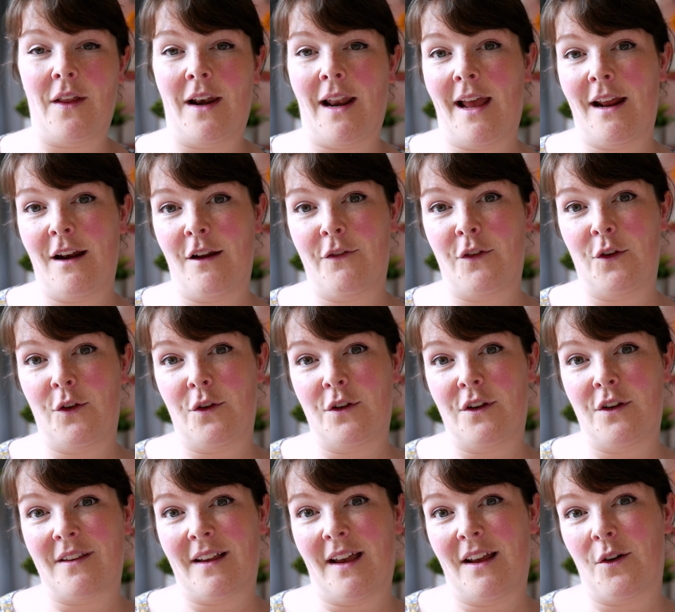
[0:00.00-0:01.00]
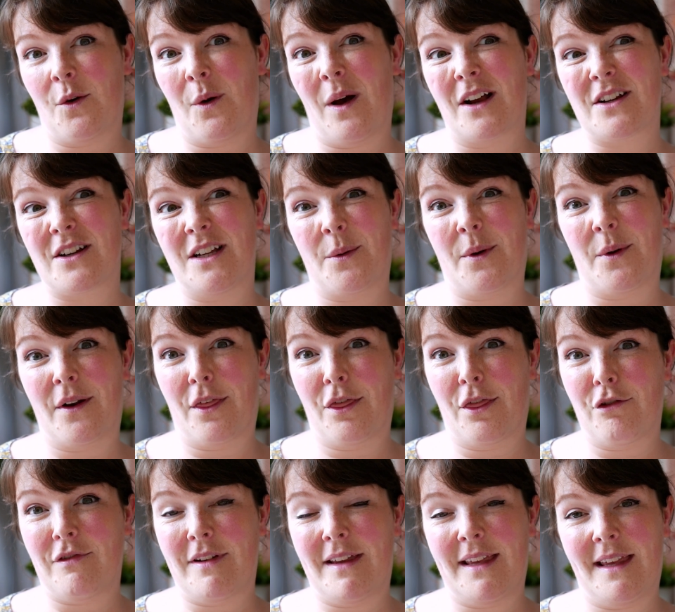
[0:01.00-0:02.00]
line if you decide, oh actually I want
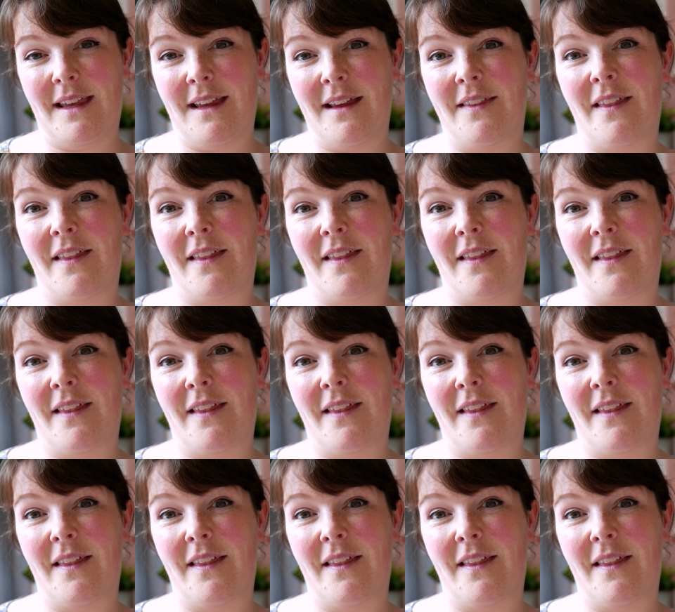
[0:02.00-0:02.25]
3,